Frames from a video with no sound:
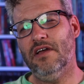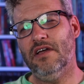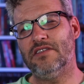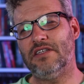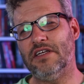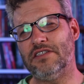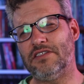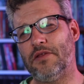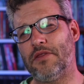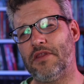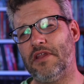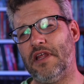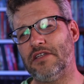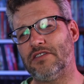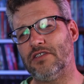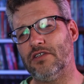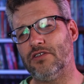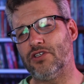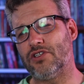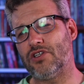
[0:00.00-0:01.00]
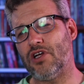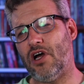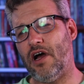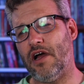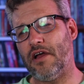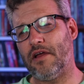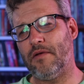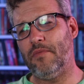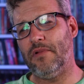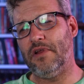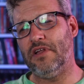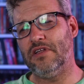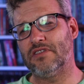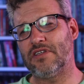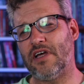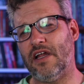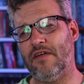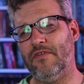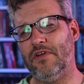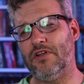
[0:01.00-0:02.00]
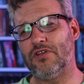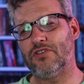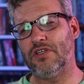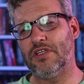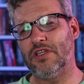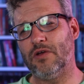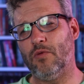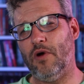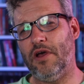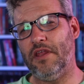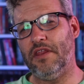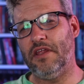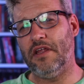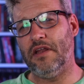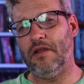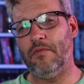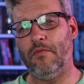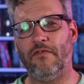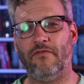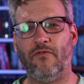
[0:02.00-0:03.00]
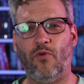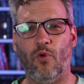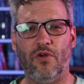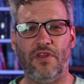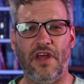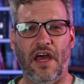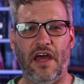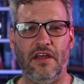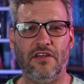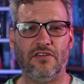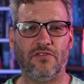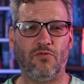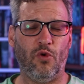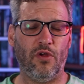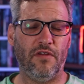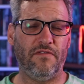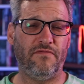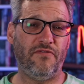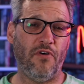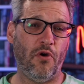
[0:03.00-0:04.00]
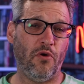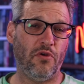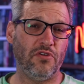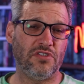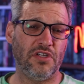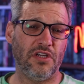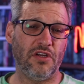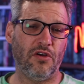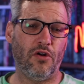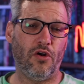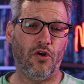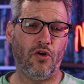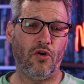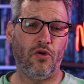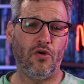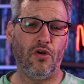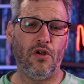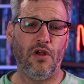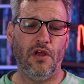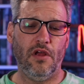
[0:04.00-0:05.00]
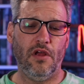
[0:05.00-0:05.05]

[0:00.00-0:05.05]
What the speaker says: not something that's a shock, but it's kind of interesting the way that before that it's really focusing on her